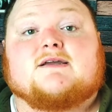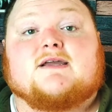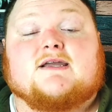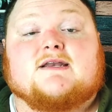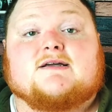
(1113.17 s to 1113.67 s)

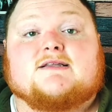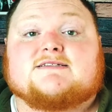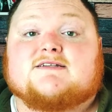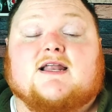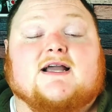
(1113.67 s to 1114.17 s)
And
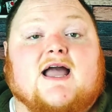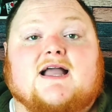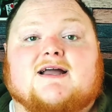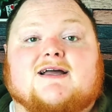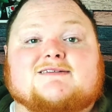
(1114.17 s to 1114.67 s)
that's all I
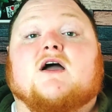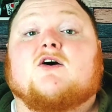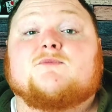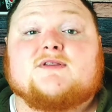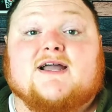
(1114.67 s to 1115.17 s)
got, guys. I
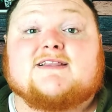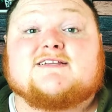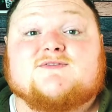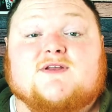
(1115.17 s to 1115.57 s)
hope you like this